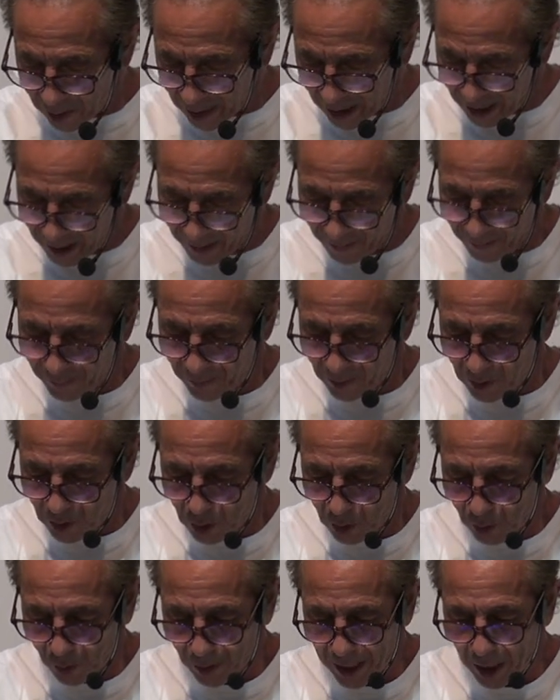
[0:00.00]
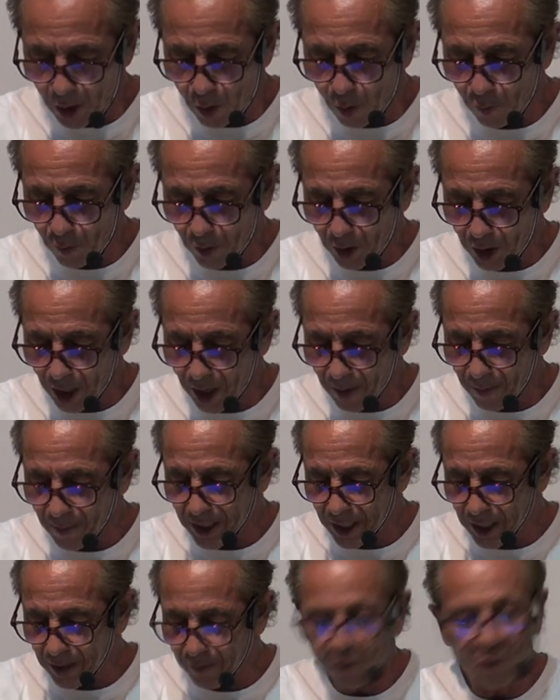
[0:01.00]
them so they overcome
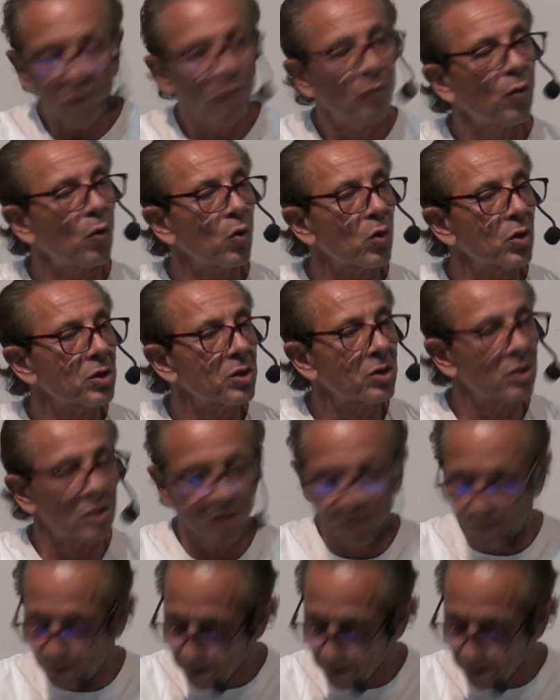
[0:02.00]
evil forces of